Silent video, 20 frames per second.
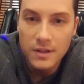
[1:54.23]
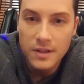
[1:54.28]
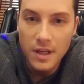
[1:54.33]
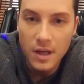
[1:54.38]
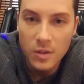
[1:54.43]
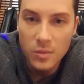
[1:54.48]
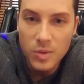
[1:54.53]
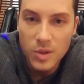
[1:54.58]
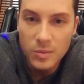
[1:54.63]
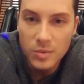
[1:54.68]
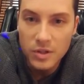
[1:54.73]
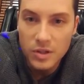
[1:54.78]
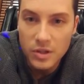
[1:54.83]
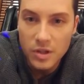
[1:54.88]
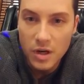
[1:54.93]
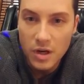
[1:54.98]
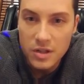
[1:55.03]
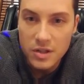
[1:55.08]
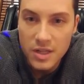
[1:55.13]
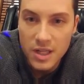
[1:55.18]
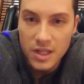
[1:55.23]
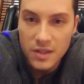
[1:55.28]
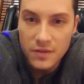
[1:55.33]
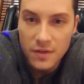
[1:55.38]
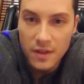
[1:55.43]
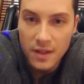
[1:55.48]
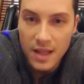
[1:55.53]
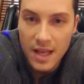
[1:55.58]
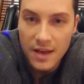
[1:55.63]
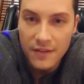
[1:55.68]
Tell the people in charge, thanks
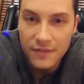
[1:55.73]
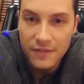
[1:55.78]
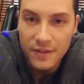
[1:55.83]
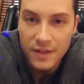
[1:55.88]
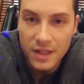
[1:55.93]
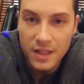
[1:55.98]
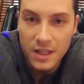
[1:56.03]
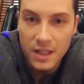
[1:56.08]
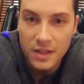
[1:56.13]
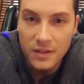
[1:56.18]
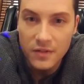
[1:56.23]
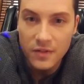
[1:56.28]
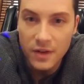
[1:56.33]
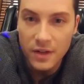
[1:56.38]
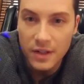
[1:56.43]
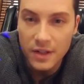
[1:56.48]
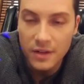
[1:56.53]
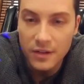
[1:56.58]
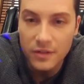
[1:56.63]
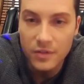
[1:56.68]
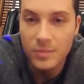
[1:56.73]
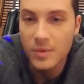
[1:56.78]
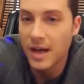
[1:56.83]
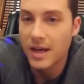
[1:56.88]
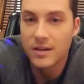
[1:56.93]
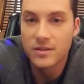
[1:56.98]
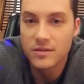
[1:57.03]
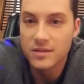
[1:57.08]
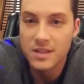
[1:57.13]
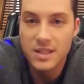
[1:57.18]
for the live feed. It's fun hearing from you.
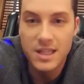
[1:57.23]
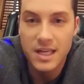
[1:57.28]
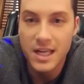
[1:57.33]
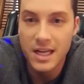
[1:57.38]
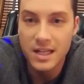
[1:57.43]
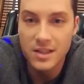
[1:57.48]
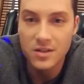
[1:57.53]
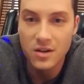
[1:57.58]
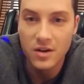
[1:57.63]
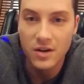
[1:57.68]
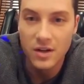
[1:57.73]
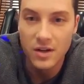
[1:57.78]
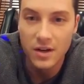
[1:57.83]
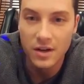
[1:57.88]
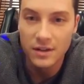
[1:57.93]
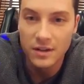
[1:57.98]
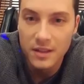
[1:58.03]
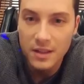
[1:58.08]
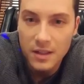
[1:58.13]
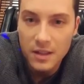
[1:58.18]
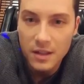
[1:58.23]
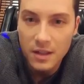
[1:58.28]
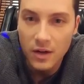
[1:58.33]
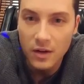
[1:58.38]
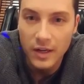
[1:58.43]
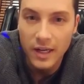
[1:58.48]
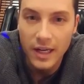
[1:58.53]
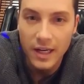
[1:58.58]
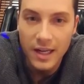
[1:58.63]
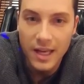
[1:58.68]
I don't see it, and it's already gone.
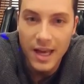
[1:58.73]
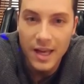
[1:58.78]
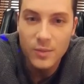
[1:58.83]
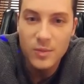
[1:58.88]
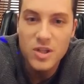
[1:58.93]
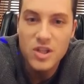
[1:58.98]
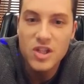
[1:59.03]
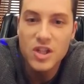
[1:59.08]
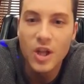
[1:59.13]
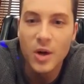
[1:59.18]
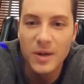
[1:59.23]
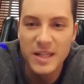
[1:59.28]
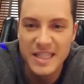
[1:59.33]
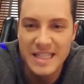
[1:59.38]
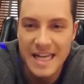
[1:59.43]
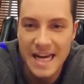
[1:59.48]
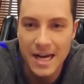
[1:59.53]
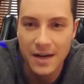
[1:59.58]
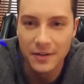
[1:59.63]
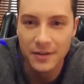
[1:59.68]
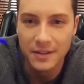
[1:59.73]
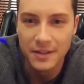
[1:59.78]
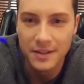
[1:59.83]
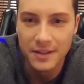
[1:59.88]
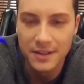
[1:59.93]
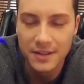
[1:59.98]
Okay, how do we slow it down?